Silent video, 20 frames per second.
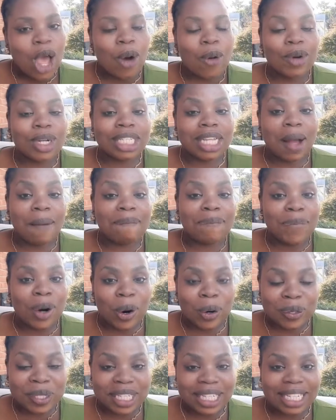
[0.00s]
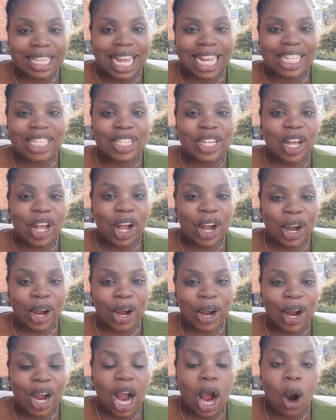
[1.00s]
was about to get to
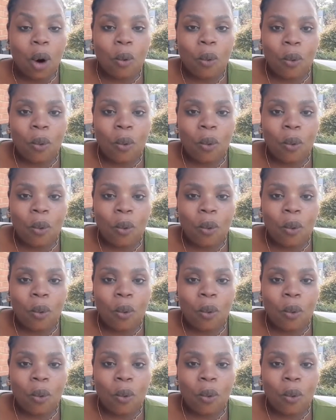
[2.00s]
her